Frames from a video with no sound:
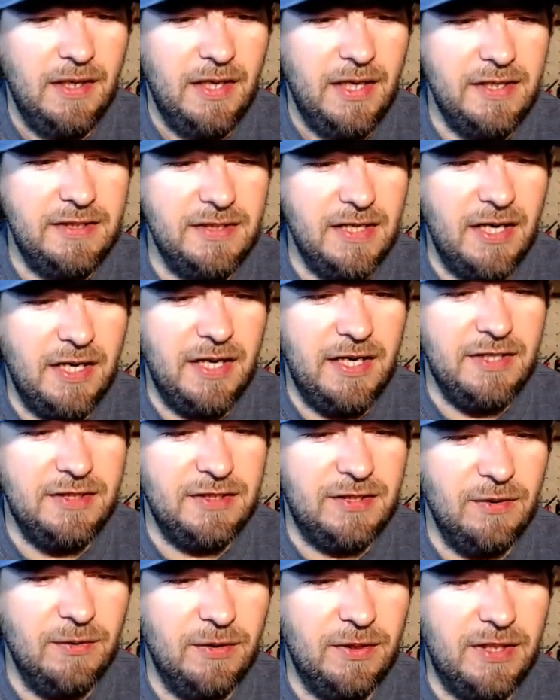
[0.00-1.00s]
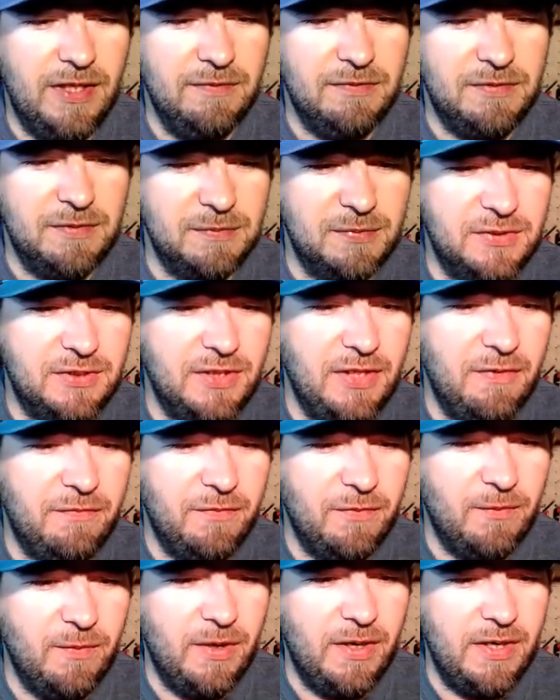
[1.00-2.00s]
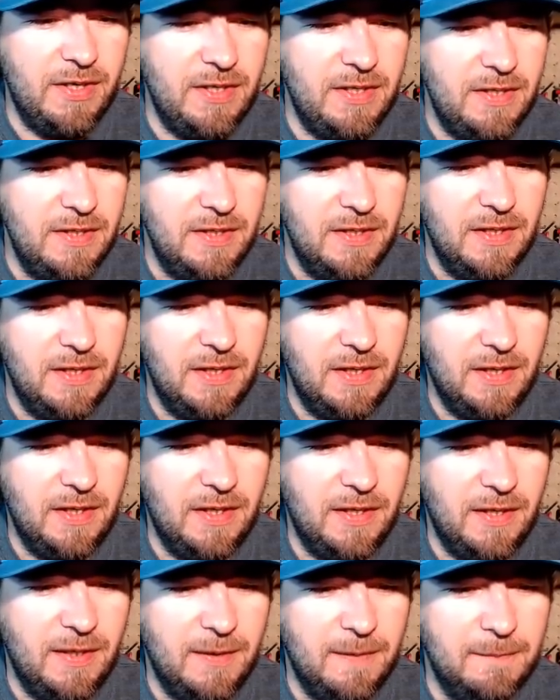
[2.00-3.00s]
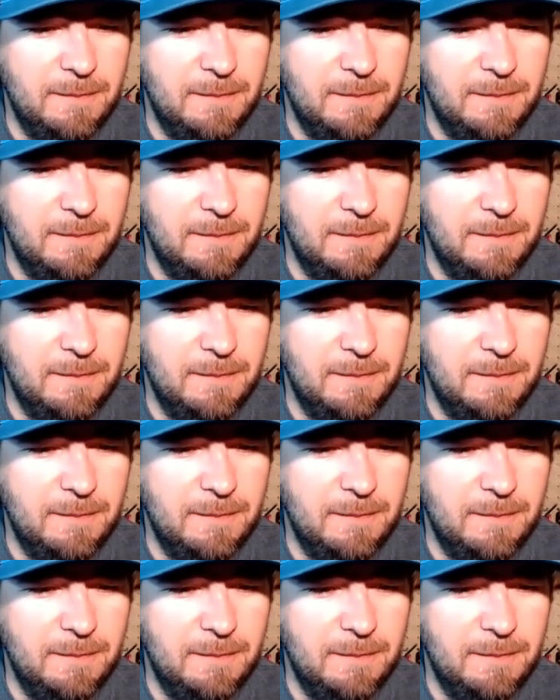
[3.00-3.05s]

he's going to give some stuff away, he's not